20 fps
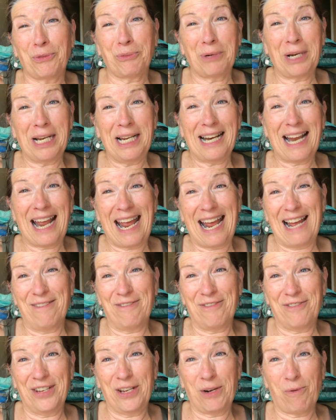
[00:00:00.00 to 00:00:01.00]
3.5
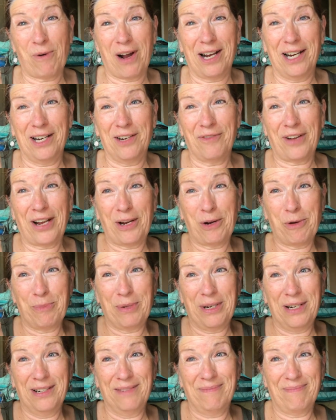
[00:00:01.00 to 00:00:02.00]
feet wide, if I
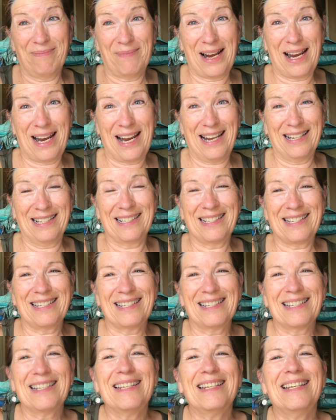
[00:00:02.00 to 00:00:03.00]
open my hands
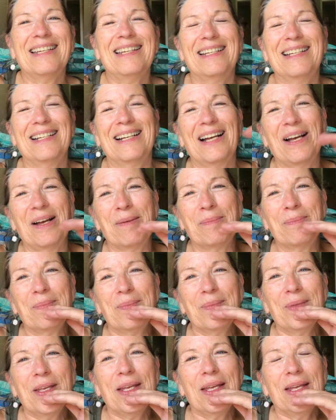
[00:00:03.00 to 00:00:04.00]
up,
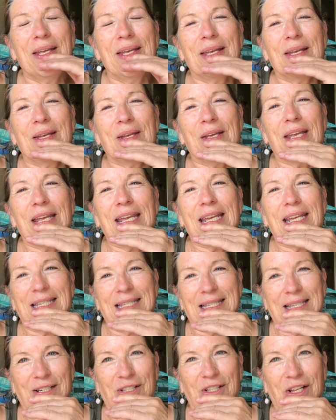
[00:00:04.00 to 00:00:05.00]

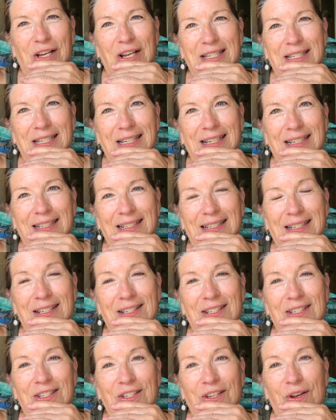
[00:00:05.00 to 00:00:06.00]
is a closet.
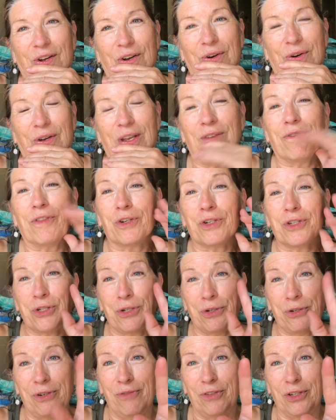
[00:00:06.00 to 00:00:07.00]
So if there's
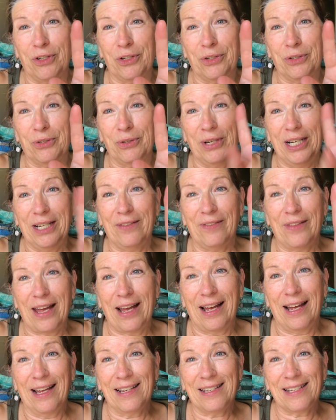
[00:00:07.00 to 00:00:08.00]
two of you in
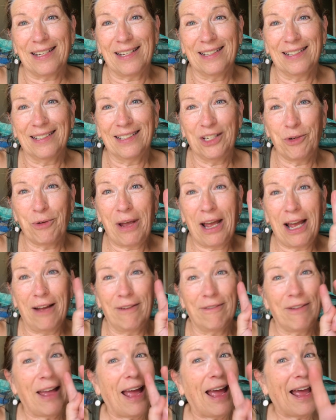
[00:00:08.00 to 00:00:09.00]
that, you
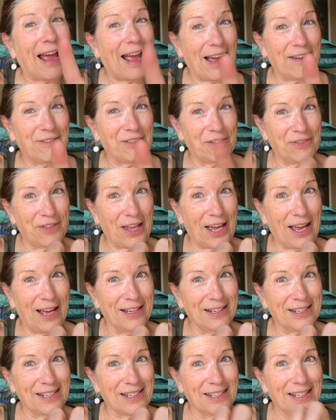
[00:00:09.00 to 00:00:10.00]
have half of
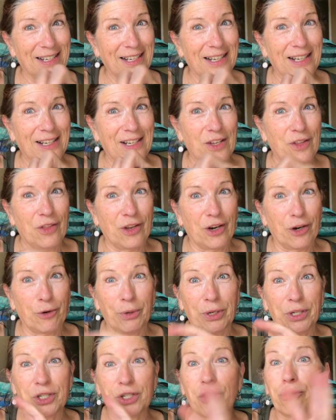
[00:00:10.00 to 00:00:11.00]
that. There
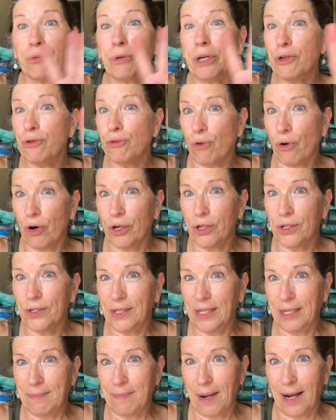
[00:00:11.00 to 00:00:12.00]
was three
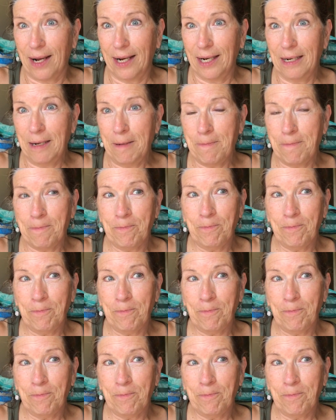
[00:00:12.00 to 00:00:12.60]
drawers in mine.